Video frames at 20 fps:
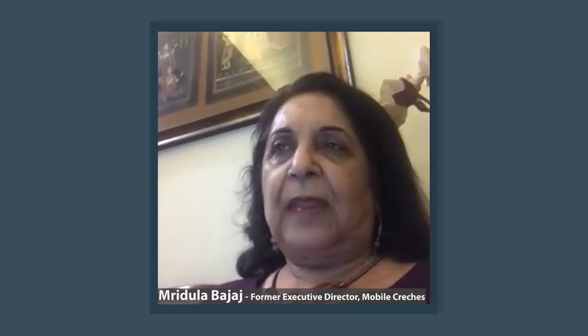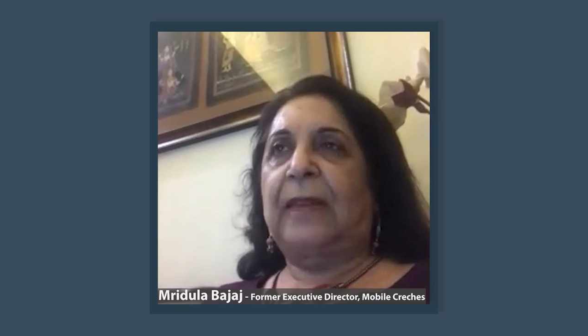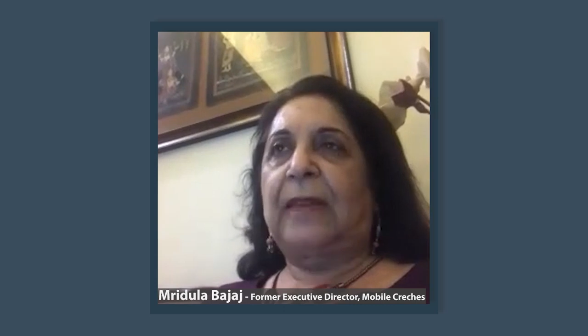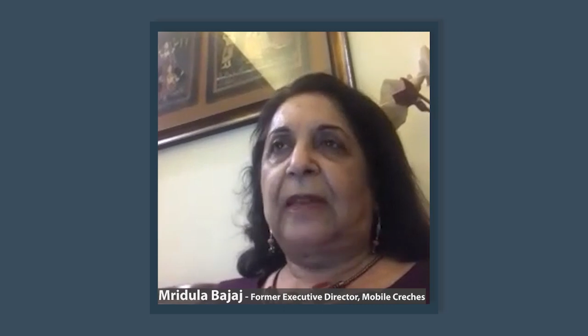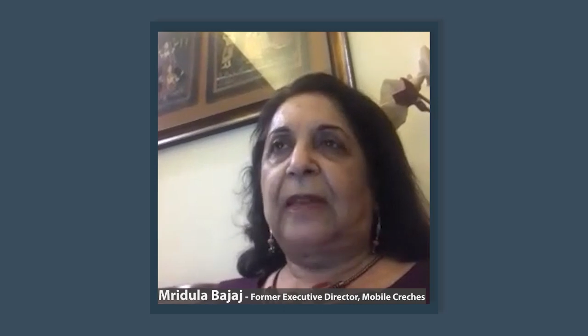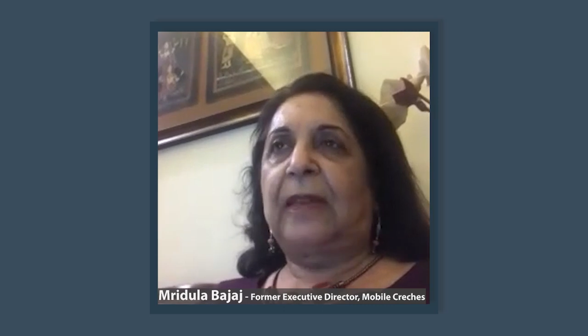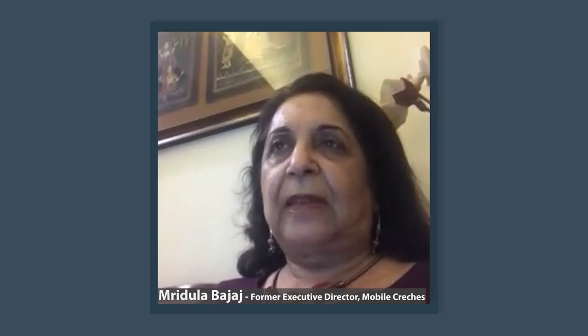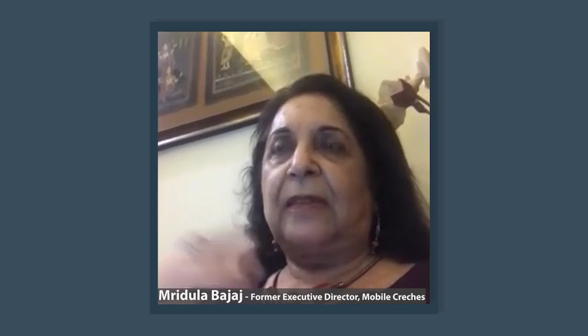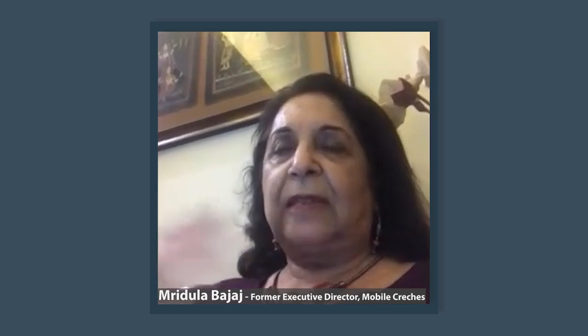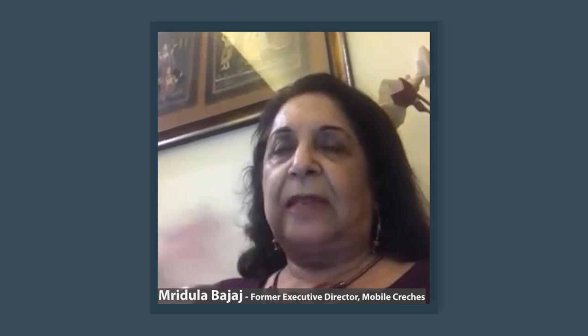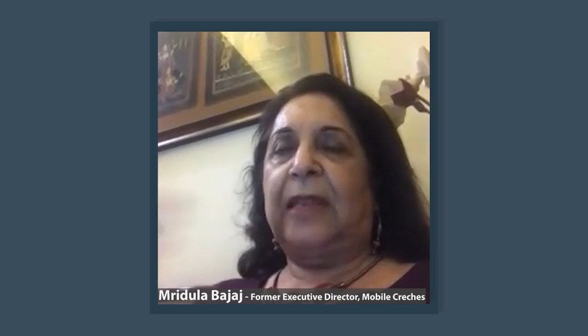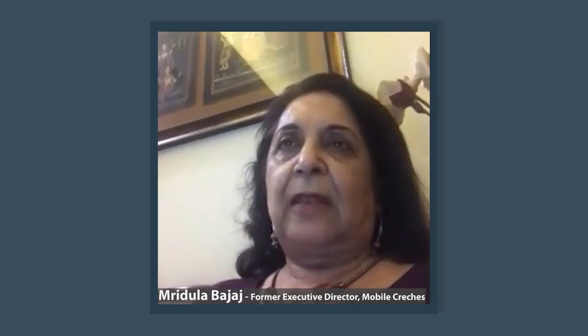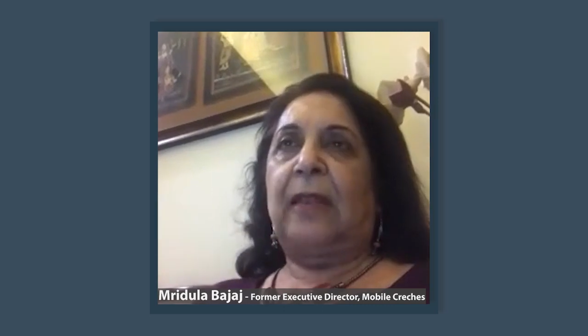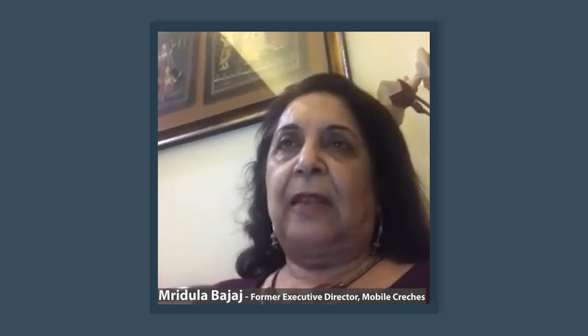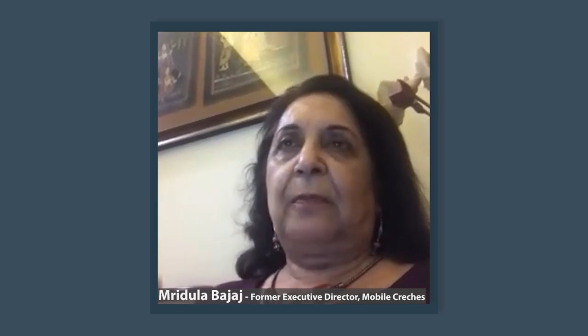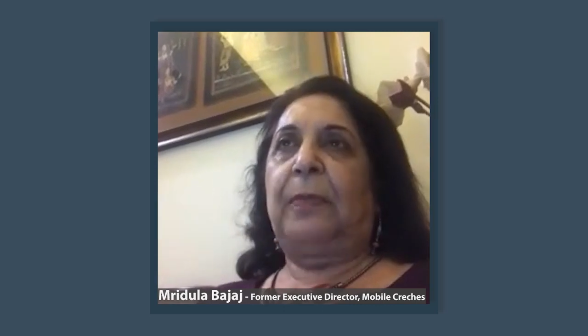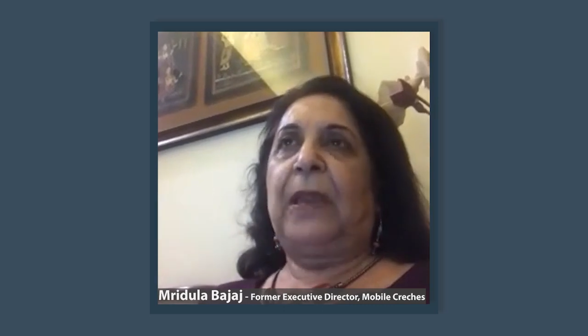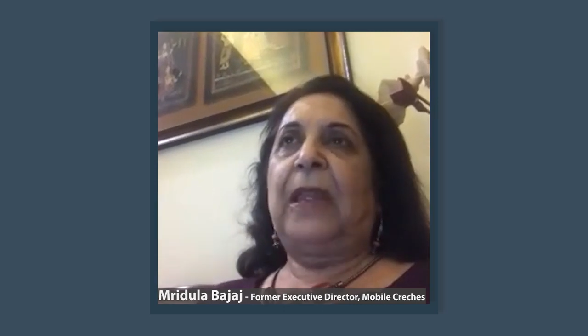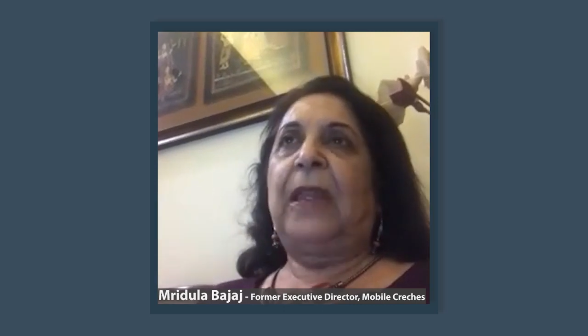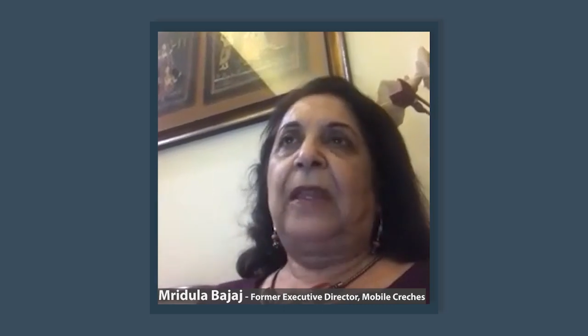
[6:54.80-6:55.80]
that had
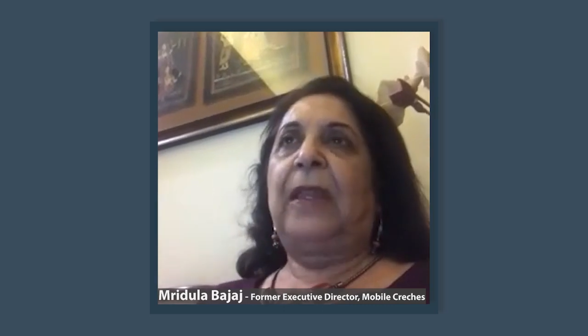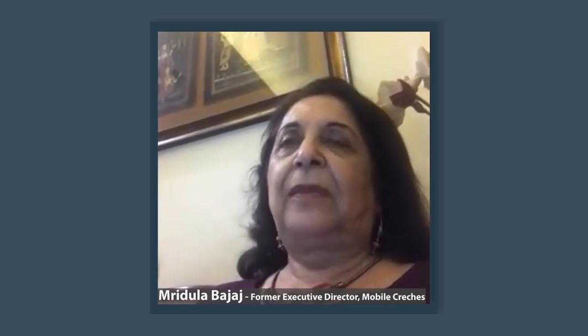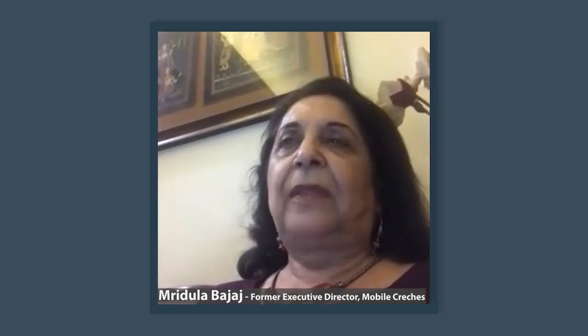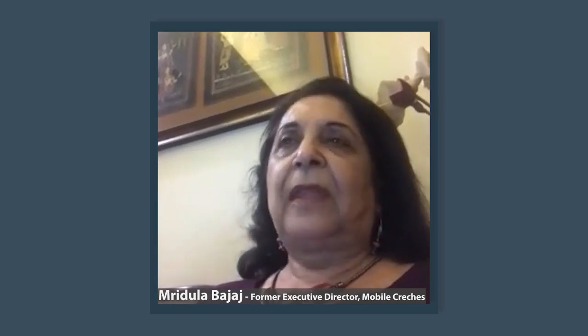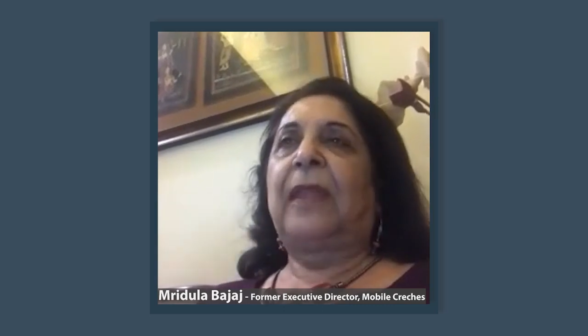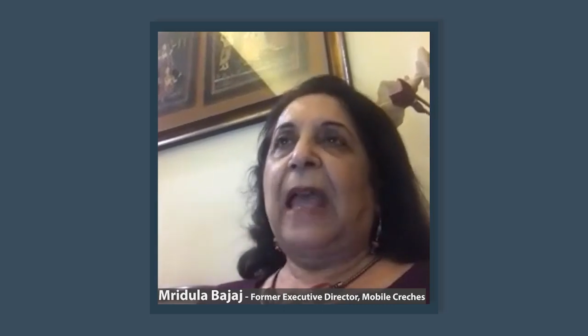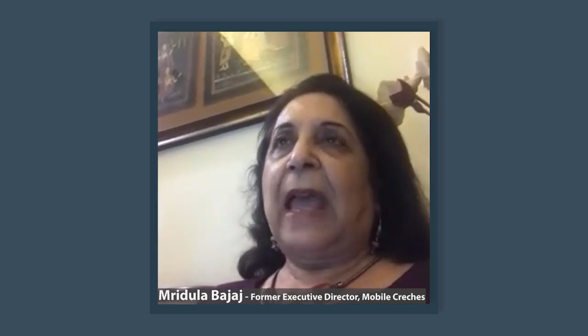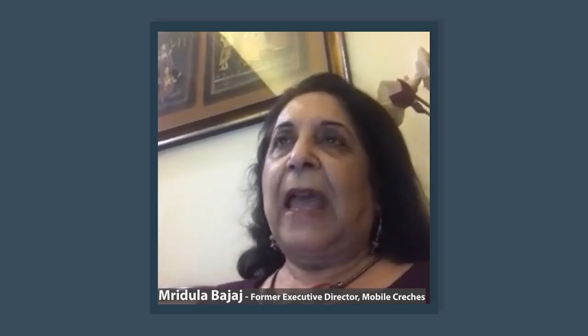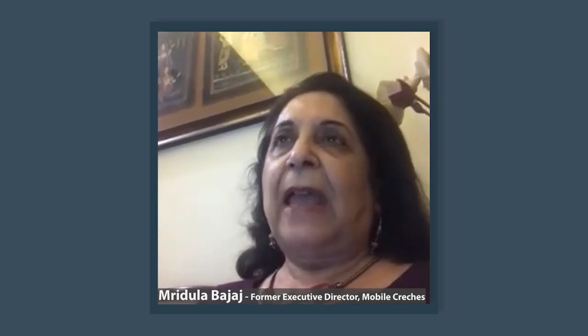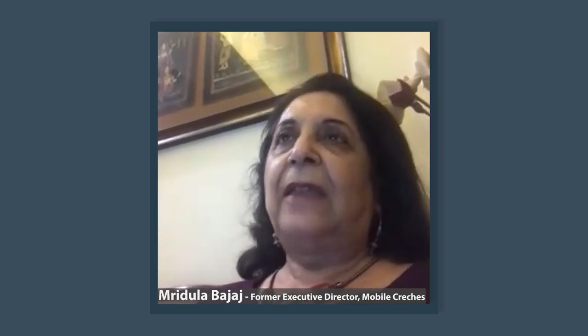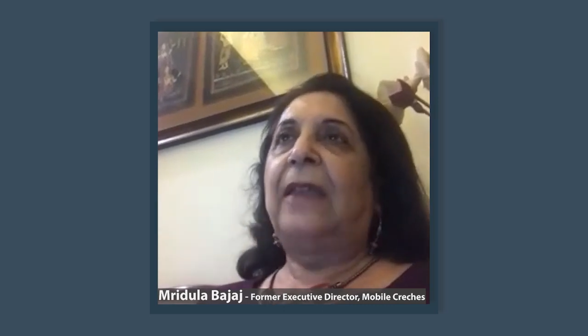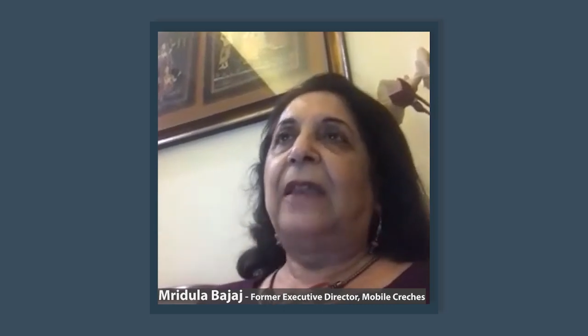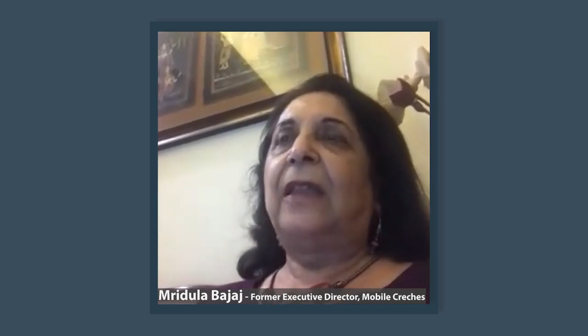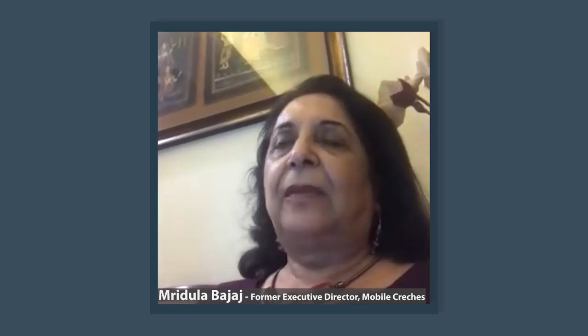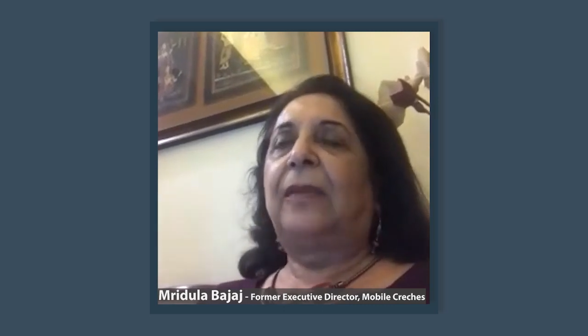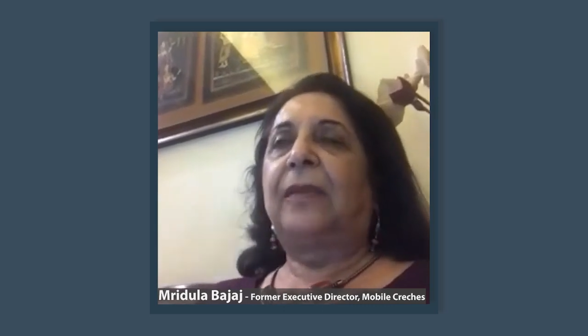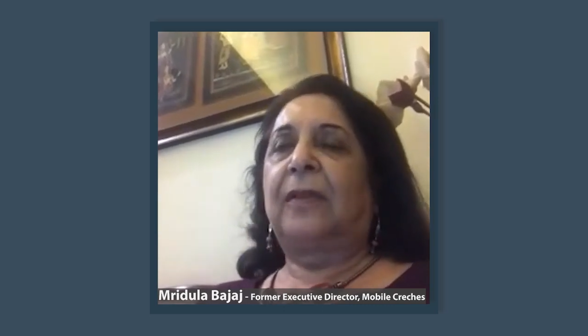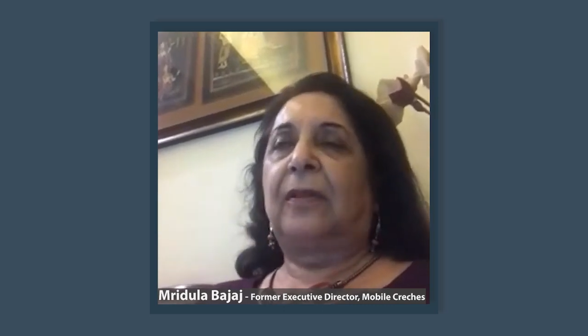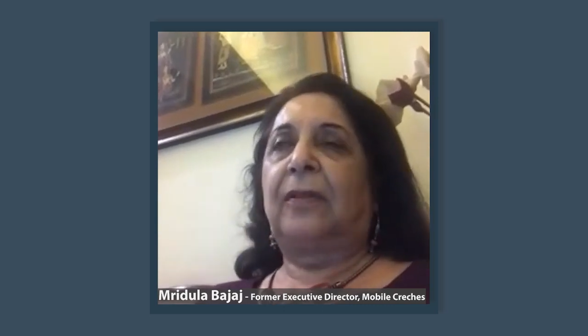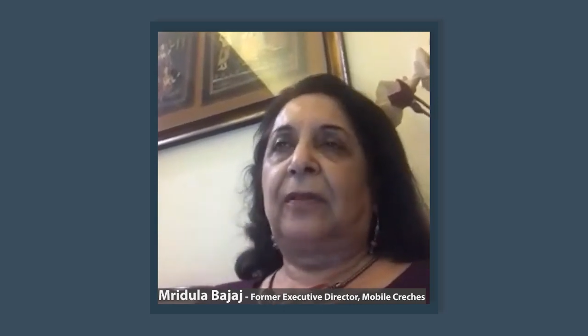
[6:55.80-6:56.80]
taken place and
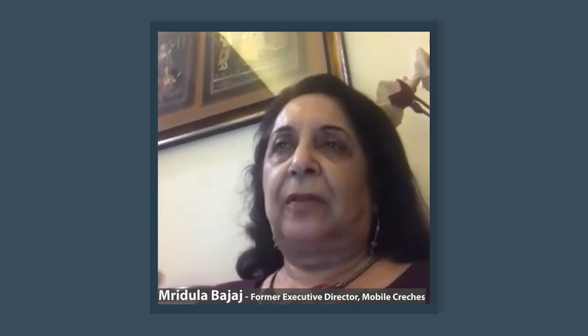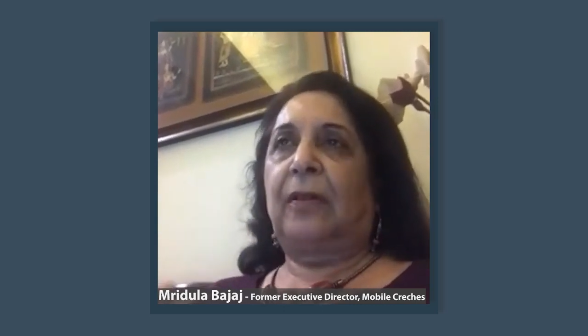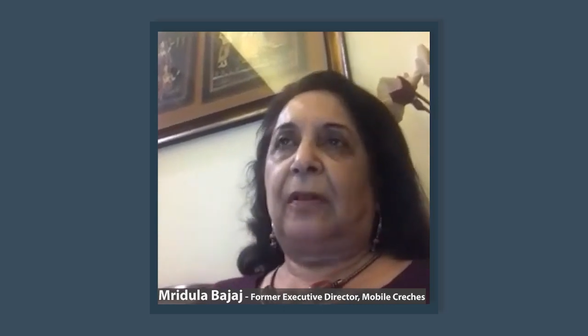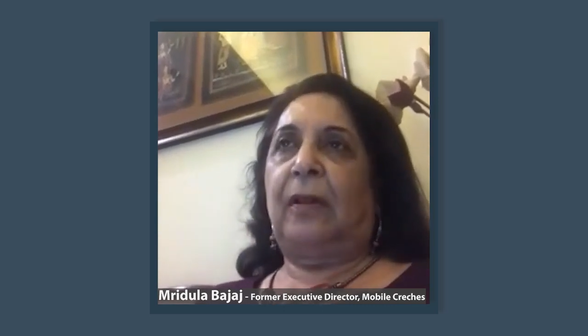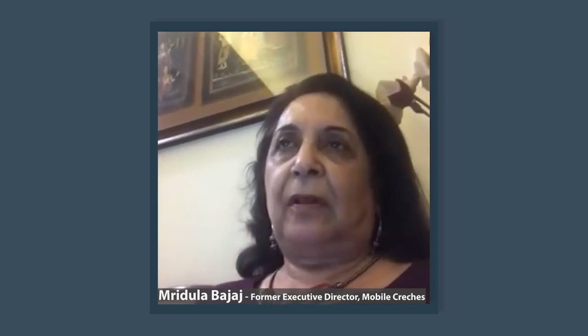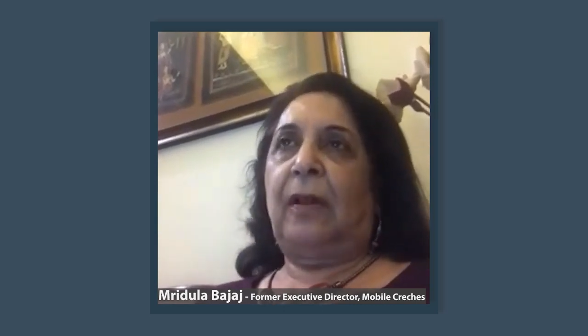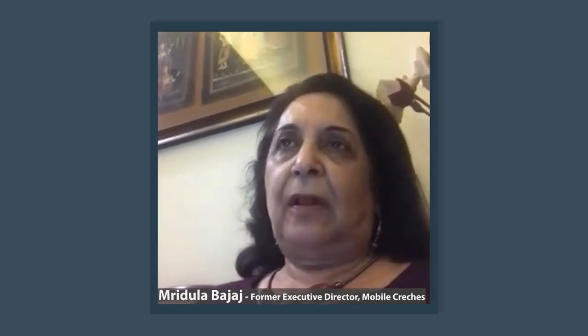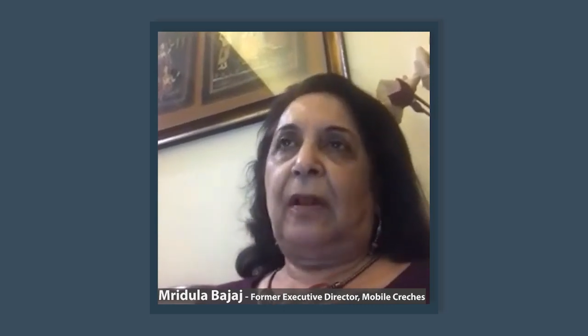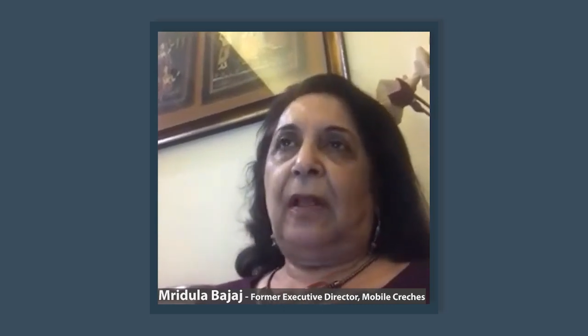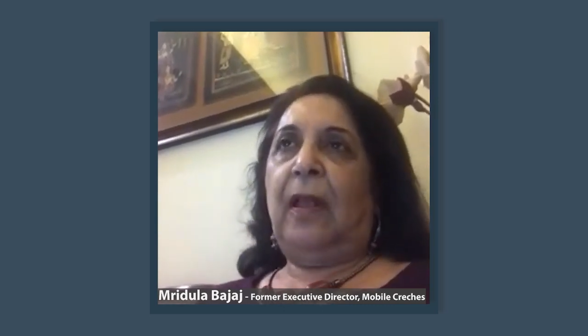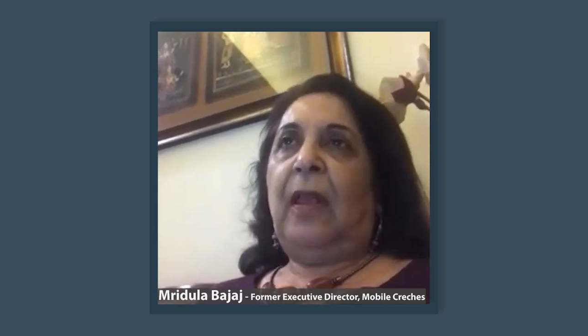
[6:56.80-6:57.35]
external